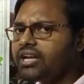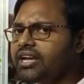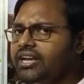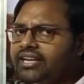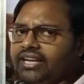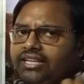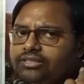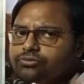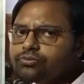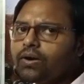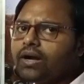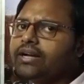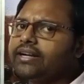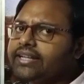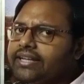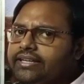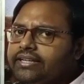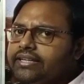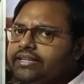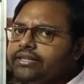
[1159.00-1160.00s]
it has 1
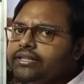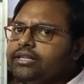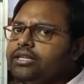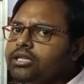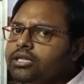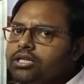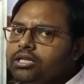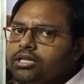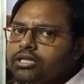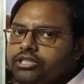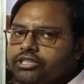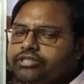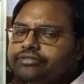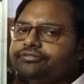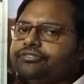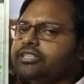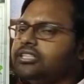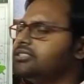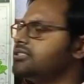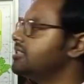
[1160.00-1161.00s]
degree
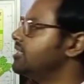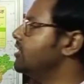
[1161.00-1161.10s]
difference